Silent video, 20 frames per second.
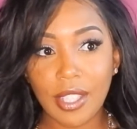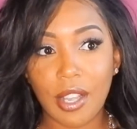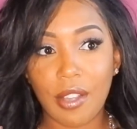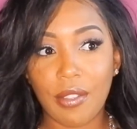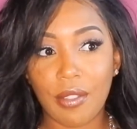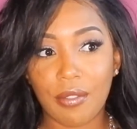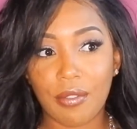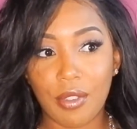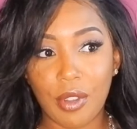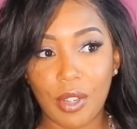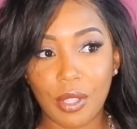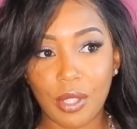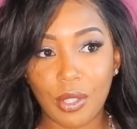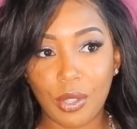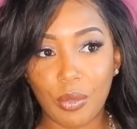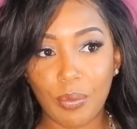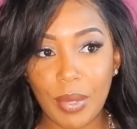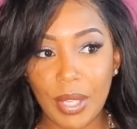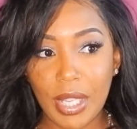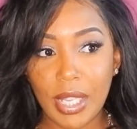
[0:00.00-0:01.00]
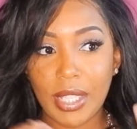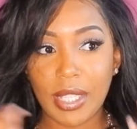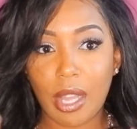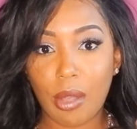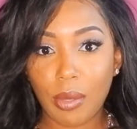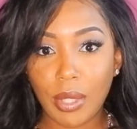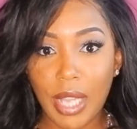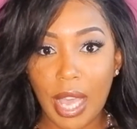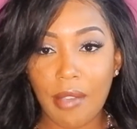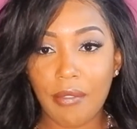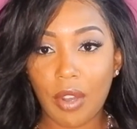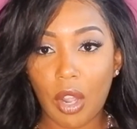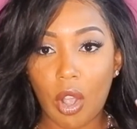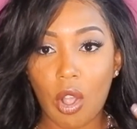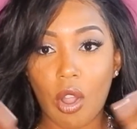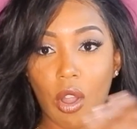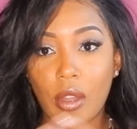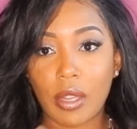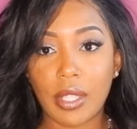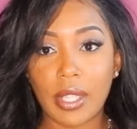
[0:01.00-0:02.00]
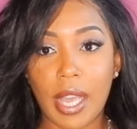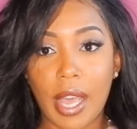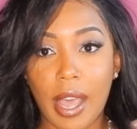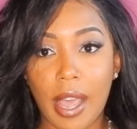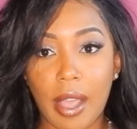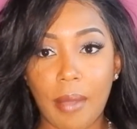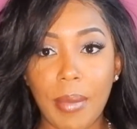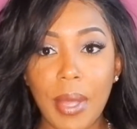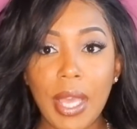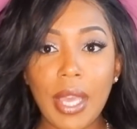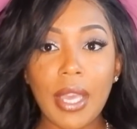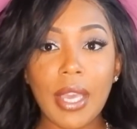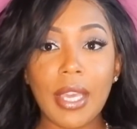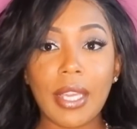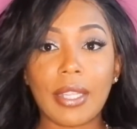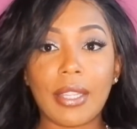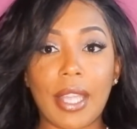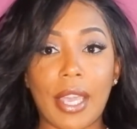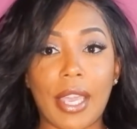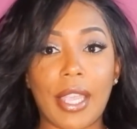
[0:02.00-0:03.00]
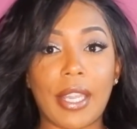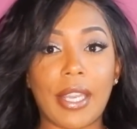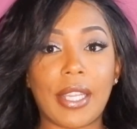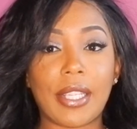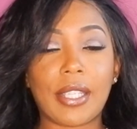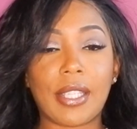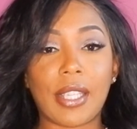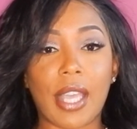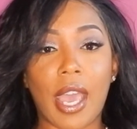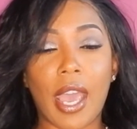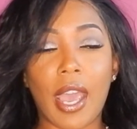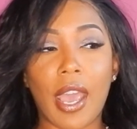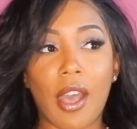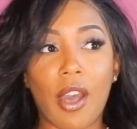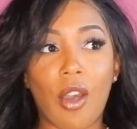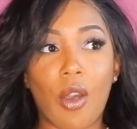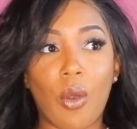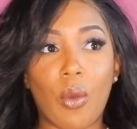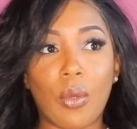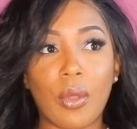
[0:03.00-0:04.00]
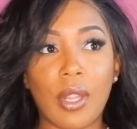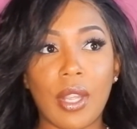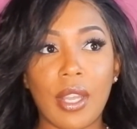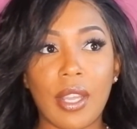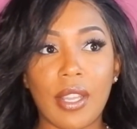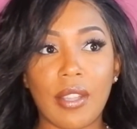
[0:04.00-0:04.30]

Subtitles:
of the frontal because I was having a hard time laying it down,